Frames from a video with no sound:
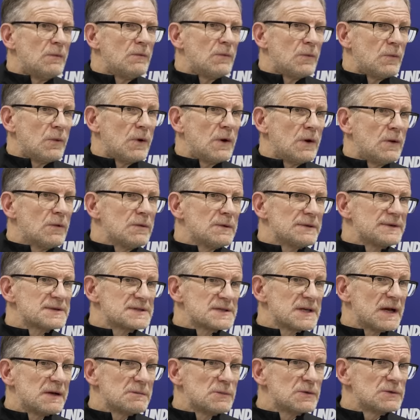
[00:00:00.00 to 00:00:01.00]
Well, the
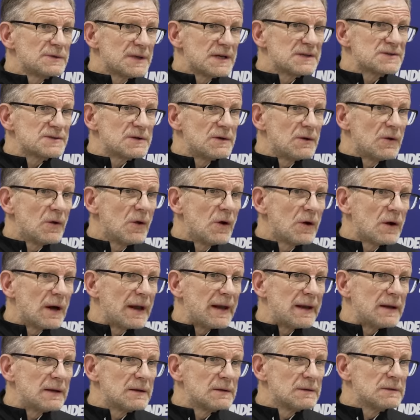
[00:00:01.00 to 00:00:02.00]
table doesn't
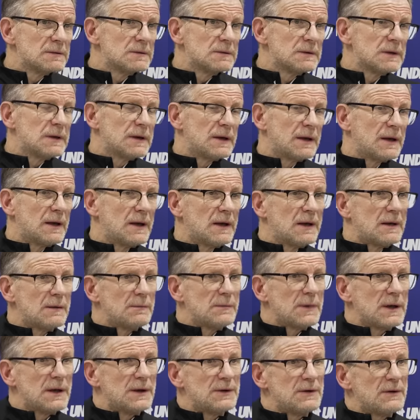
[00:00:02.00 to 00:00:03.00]
lie,
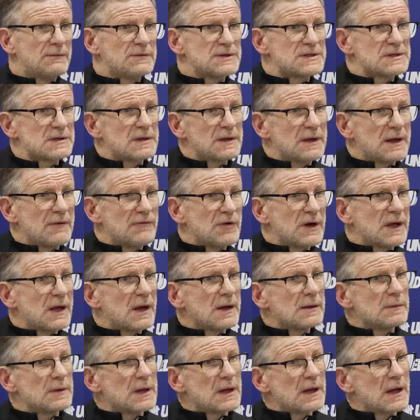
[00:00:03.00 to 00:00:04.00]
and obviously every
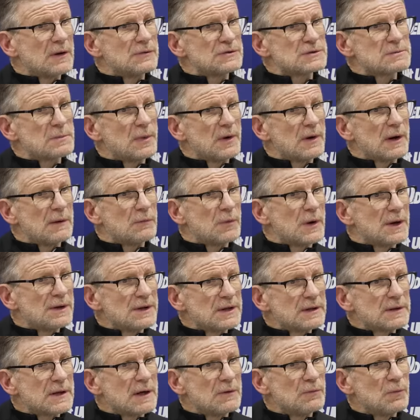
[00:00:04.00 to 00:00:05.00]
game that goes by where
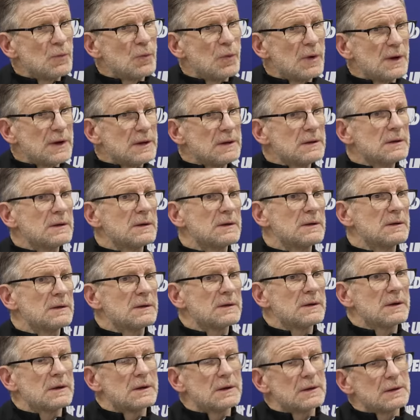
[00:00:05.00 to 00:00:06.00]
you don't win,
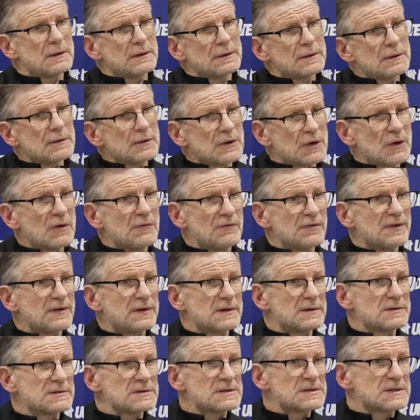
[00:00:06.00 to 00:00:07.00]

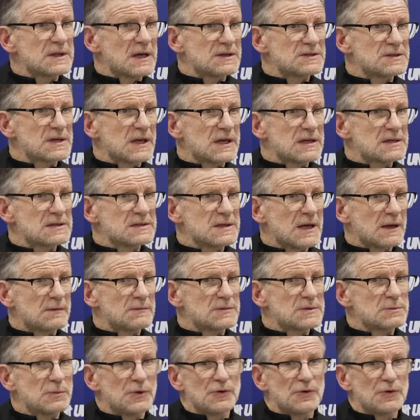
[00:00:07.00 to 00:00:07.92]
confidence does get sapped.